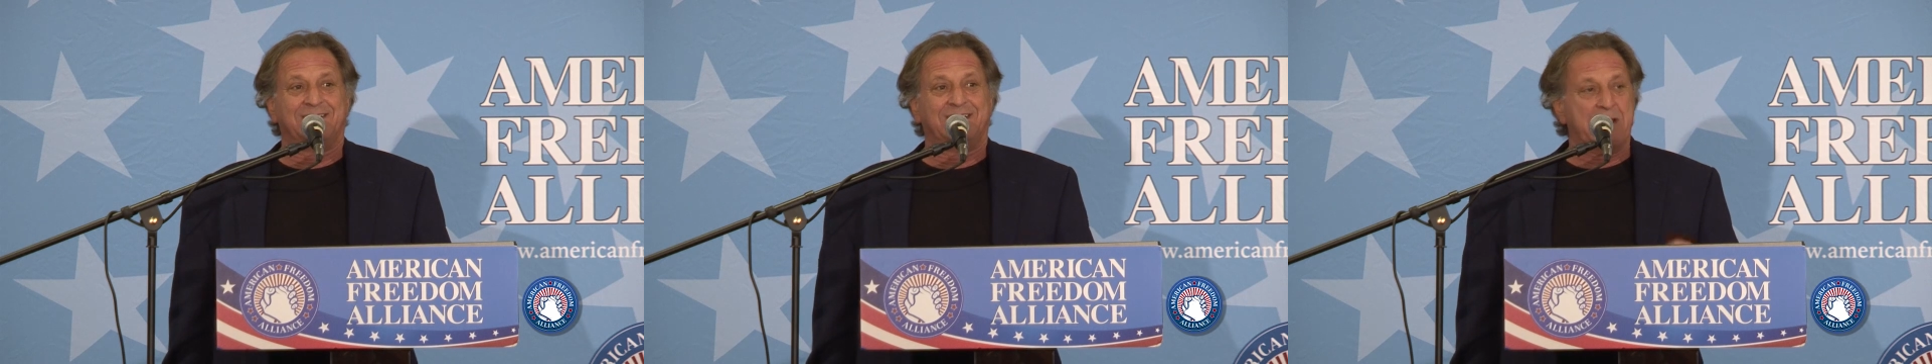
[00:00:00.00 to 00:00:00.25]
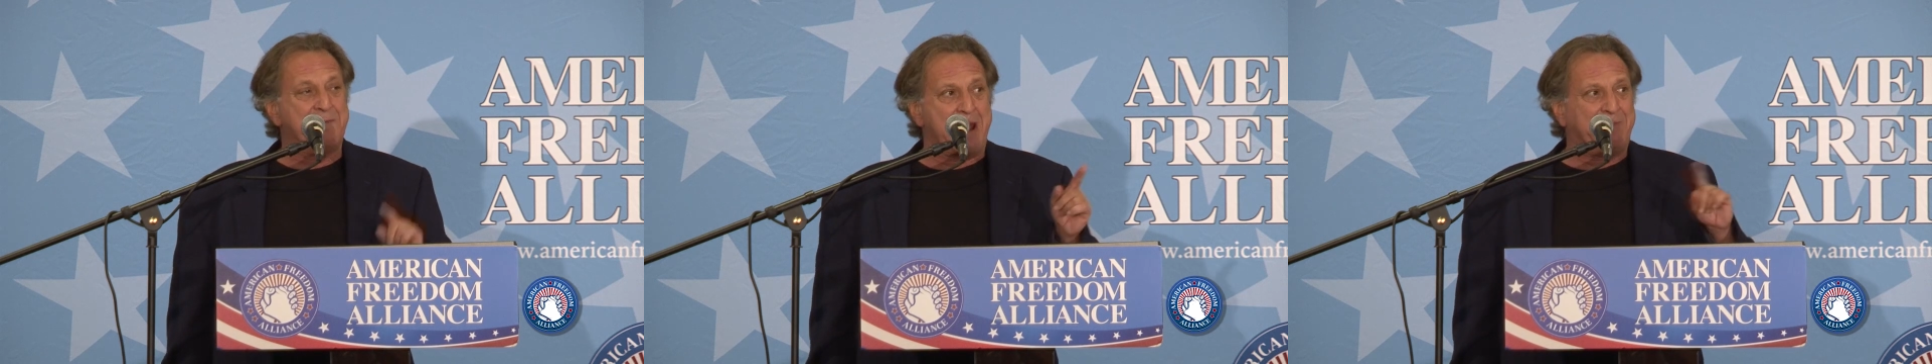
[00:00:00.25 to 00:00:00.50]

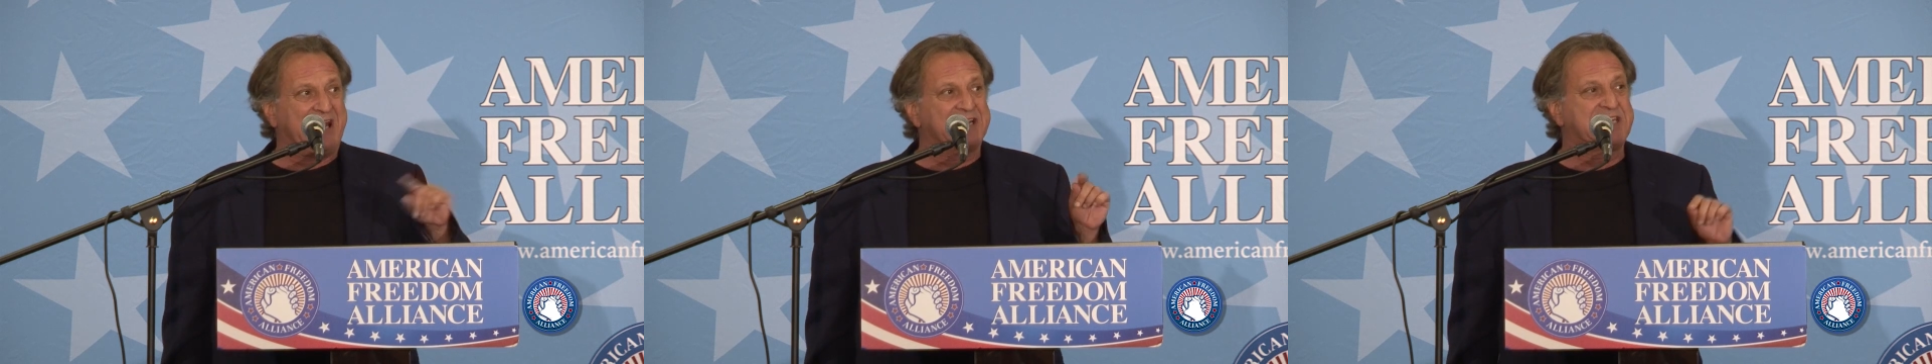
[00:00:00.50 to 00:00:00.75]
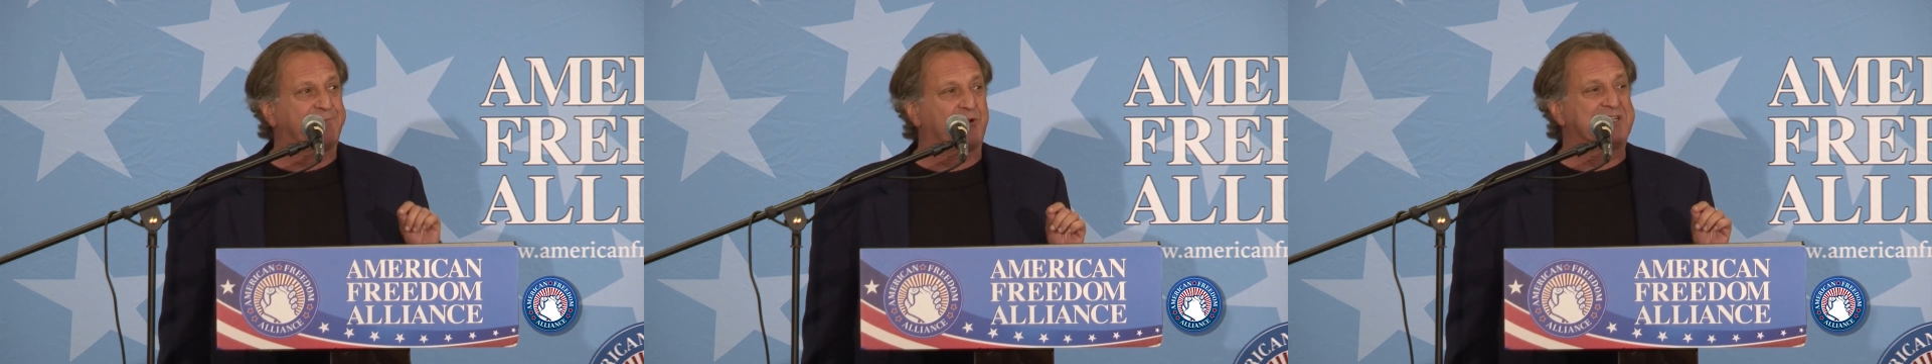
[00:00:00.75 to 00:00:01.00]
It may be a
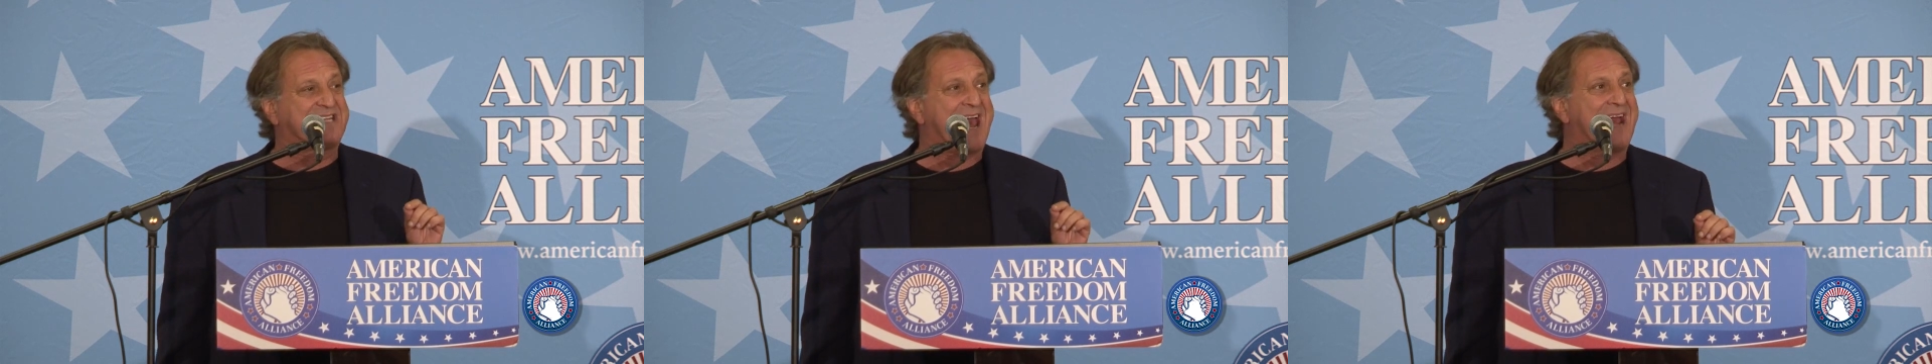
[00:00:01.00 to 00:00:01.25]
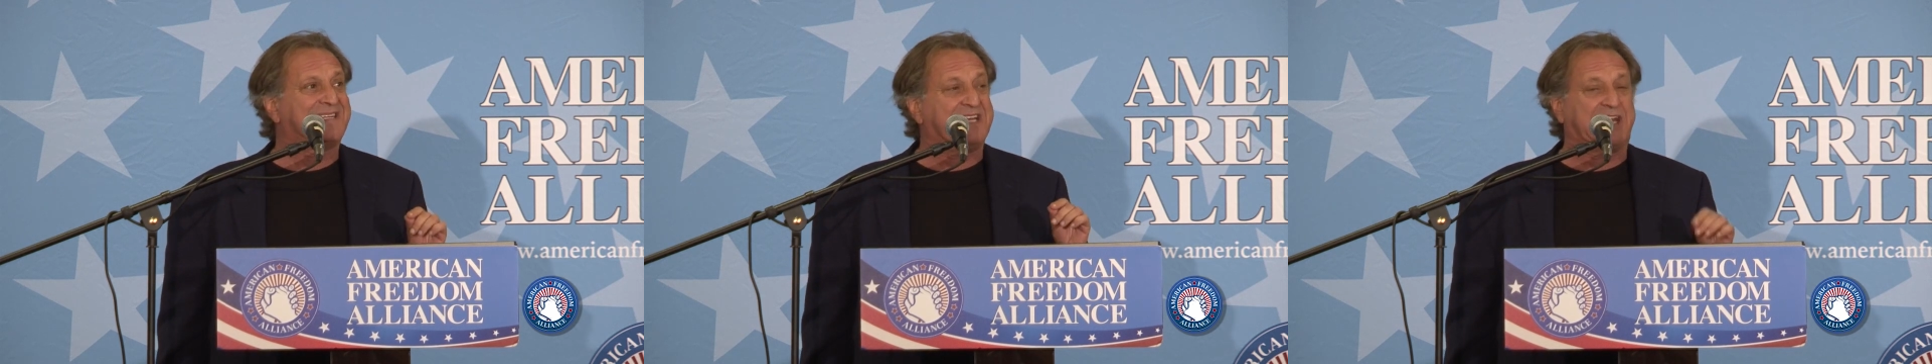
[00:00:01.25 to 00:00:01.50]
different
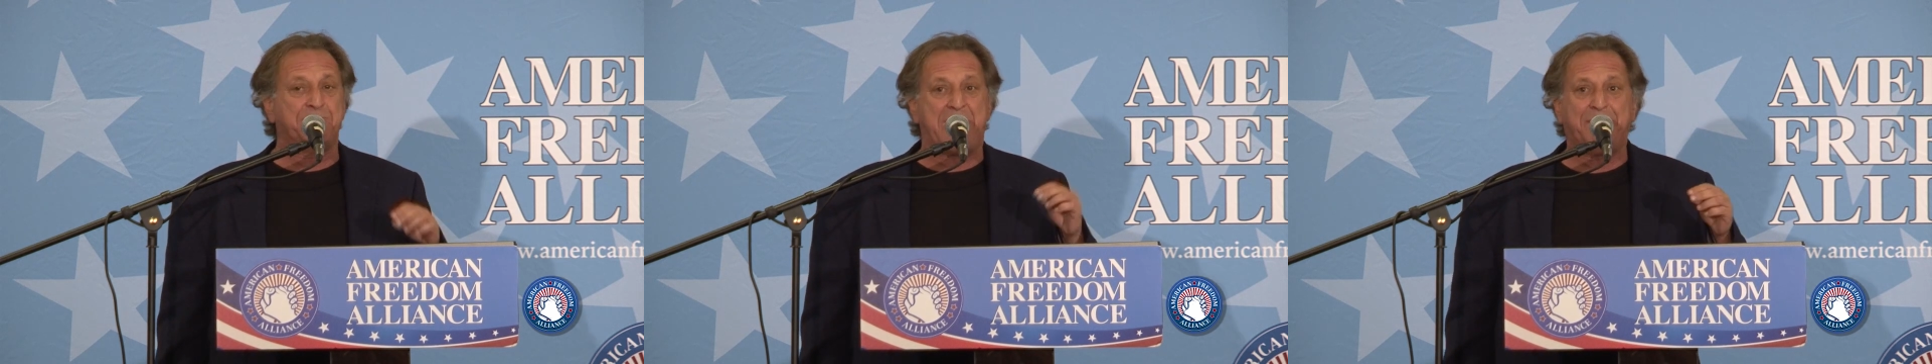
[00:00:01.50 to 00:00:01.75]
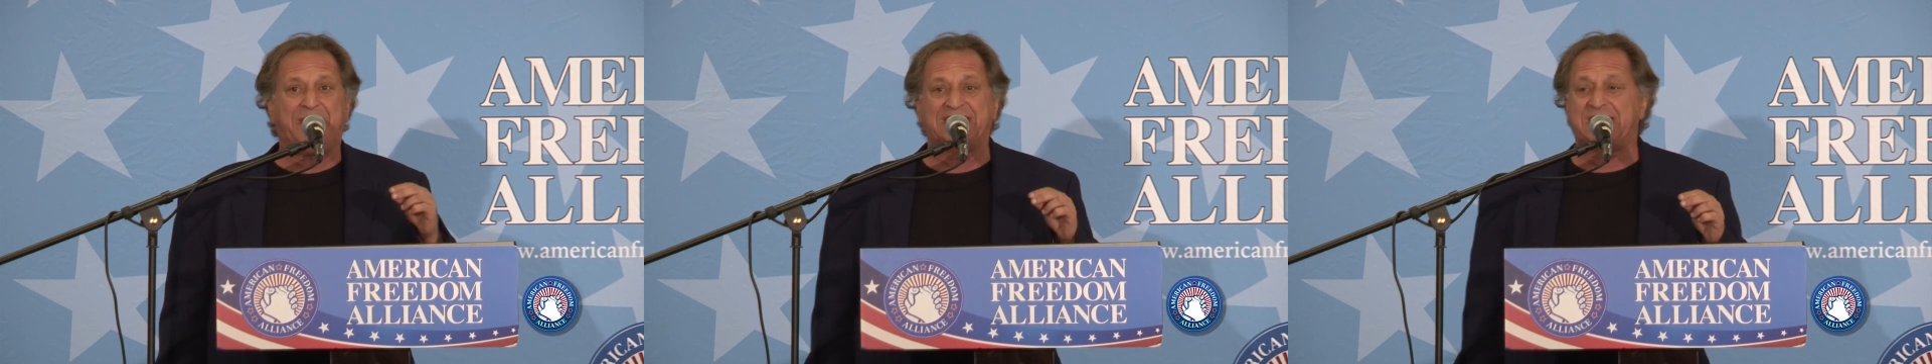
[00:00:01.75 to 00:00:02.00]
tactic, it
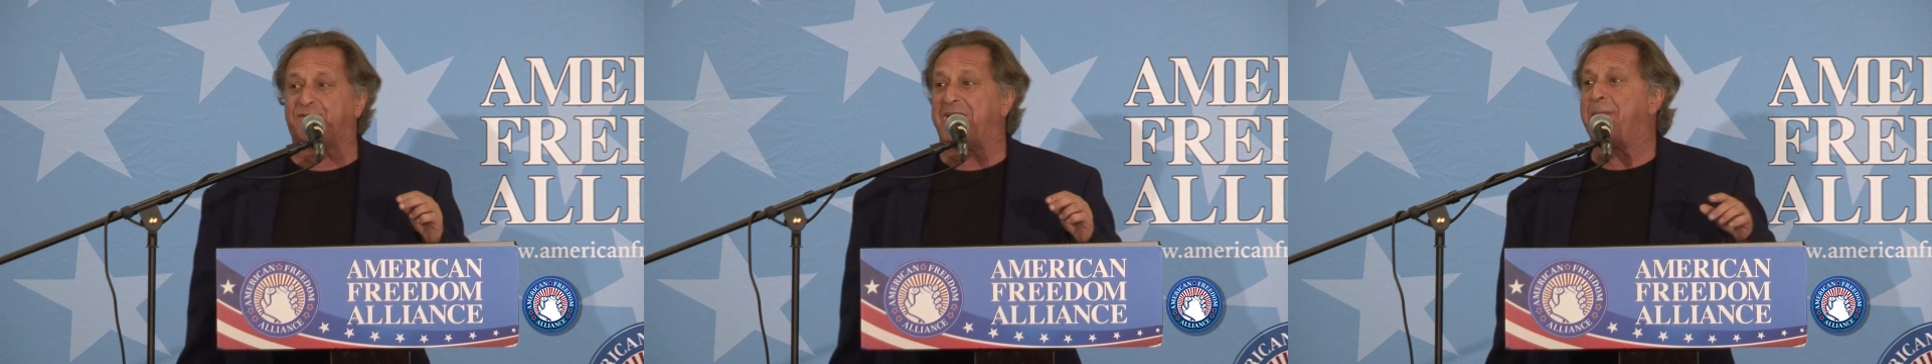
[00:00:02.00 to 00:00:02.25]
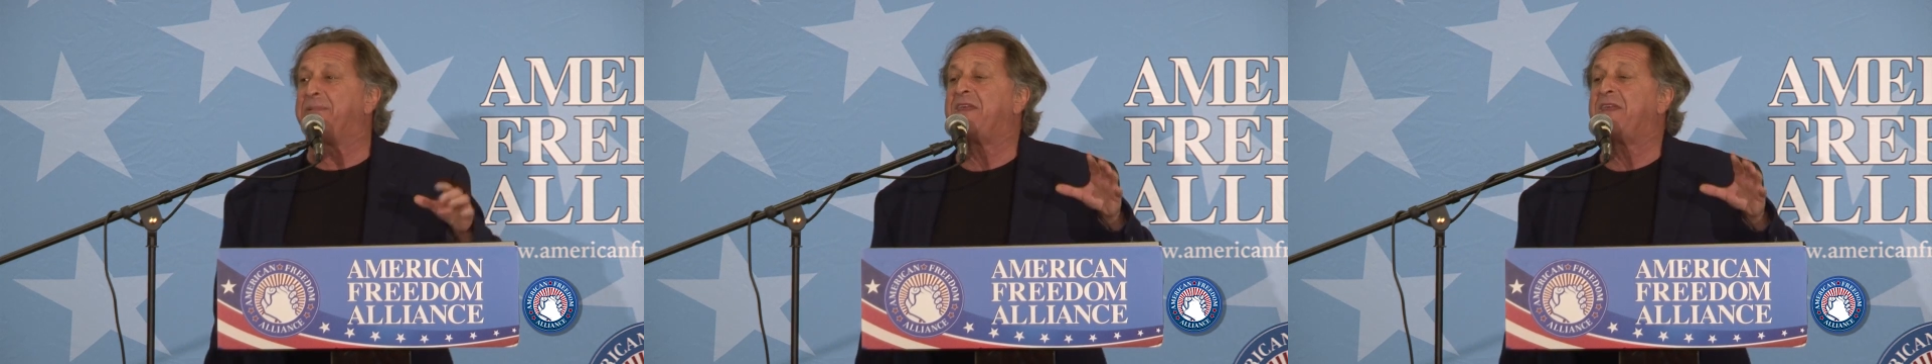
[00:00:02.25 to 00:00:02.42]
may be a different,